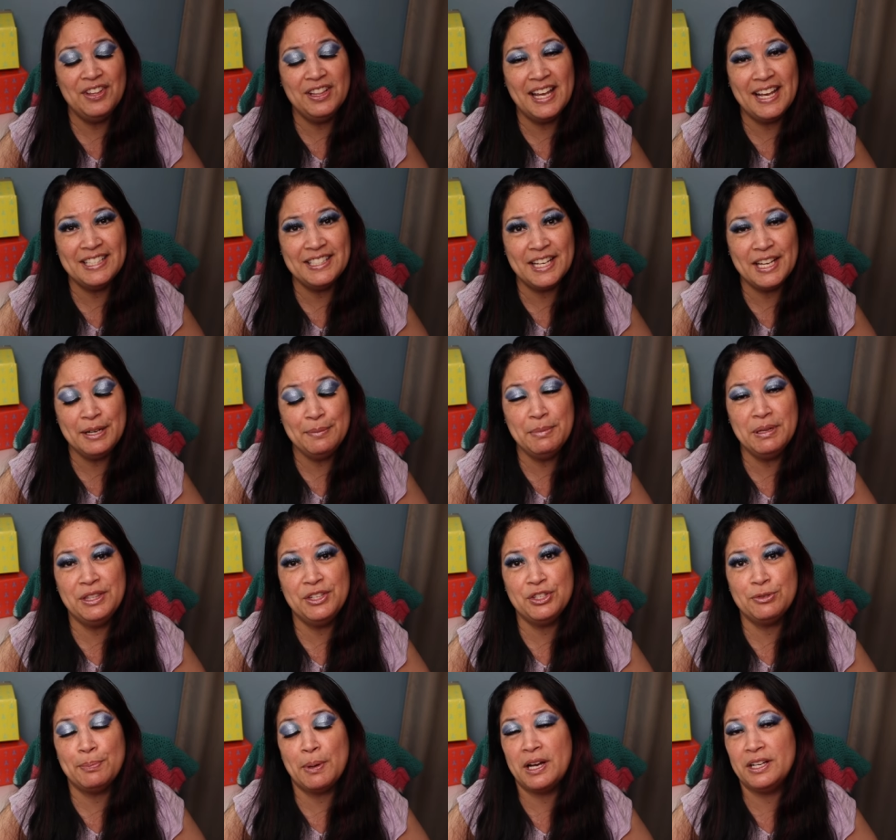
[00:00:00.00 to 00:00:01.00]
the last item in
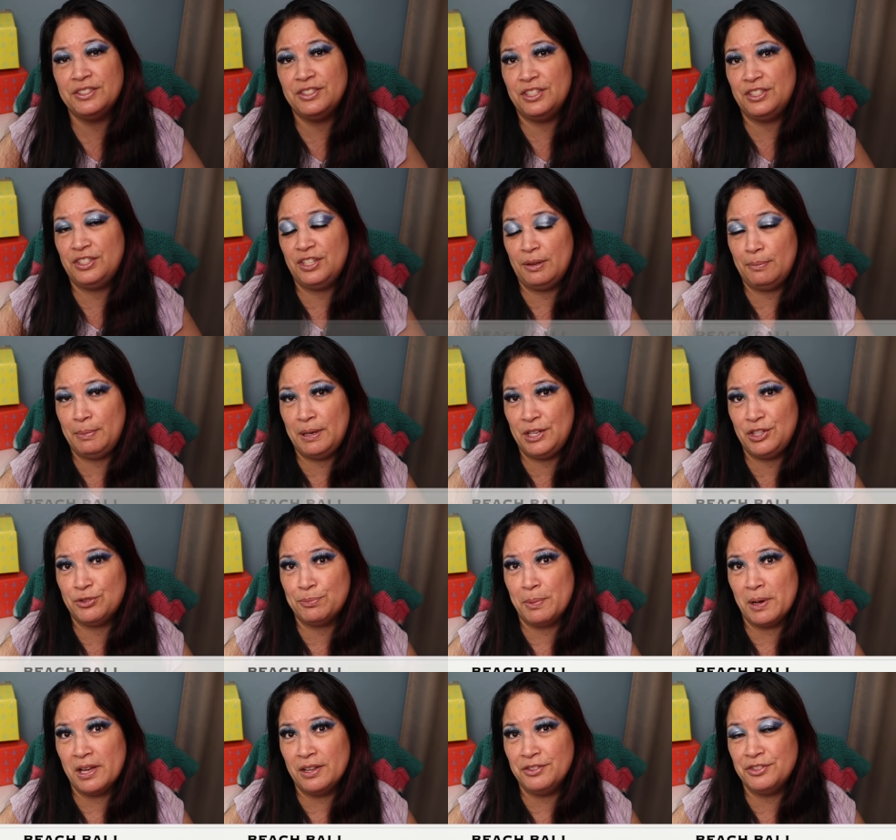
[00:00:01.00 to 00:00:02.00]
this box is a
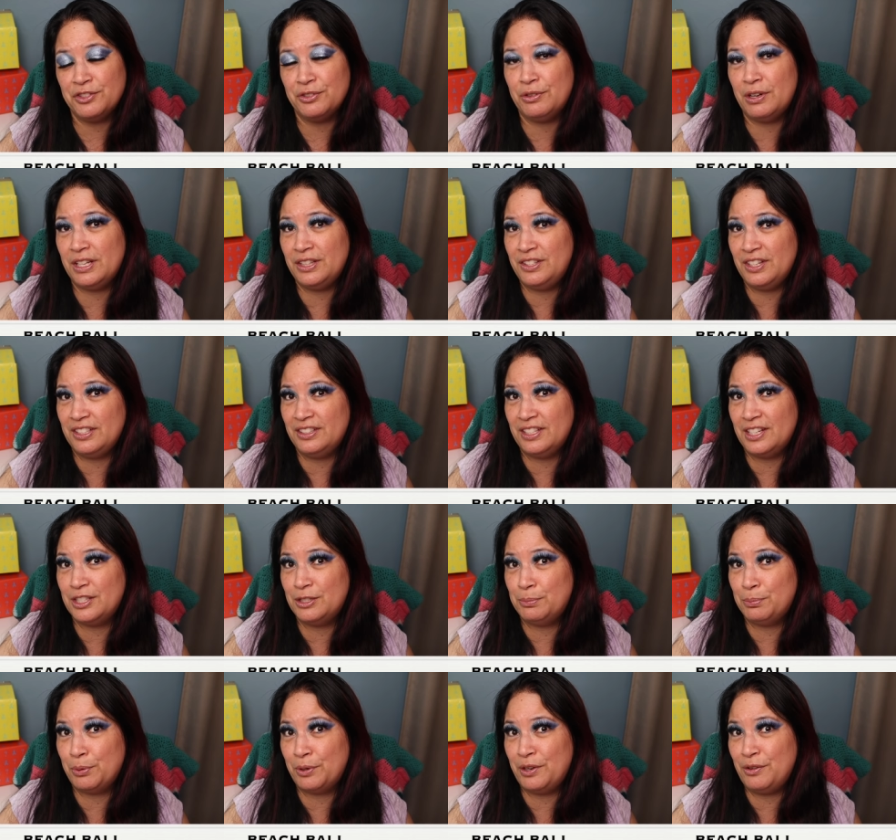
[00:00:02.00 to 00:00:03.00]
beach ball, so I think
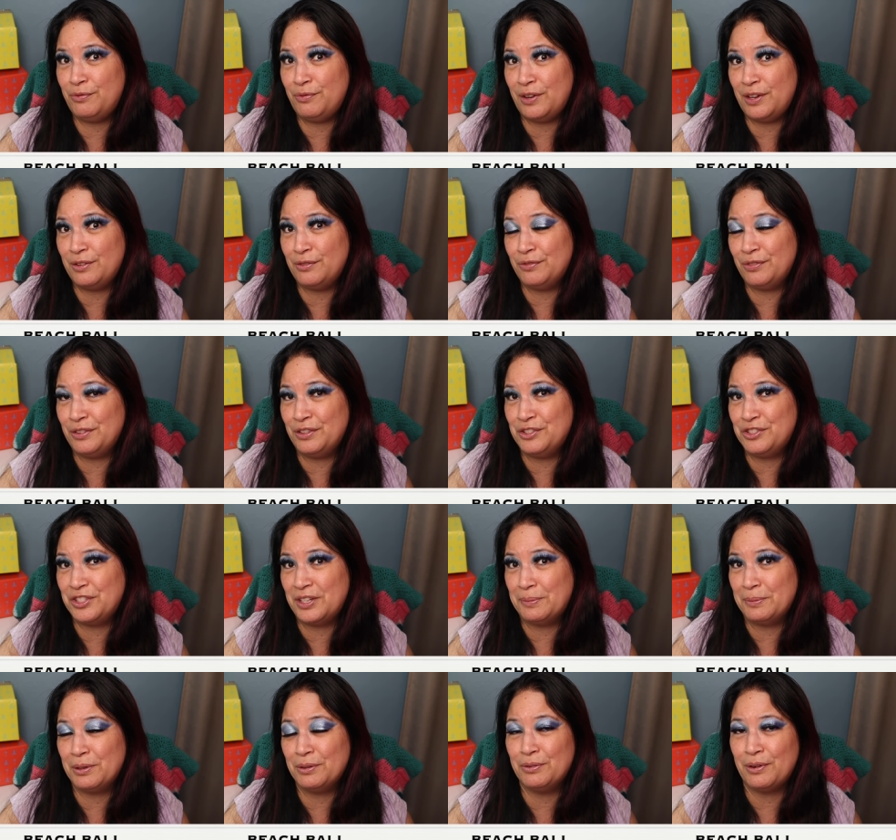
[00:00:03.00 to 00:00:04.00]
that's pretty fun for the
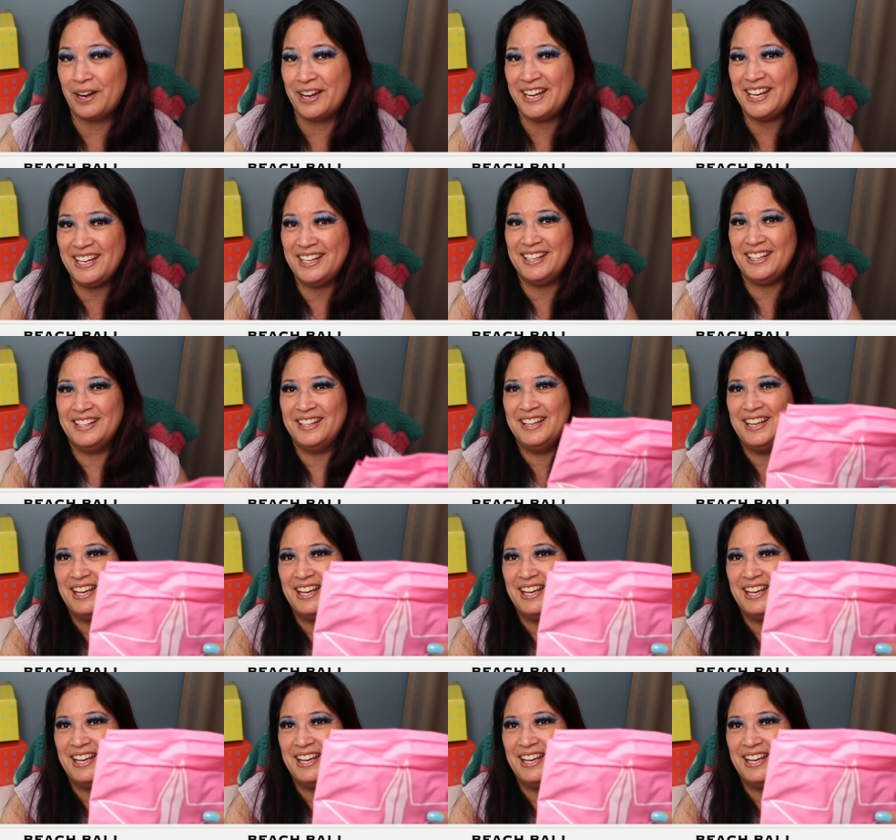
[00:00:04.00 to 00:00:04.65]
summer, right?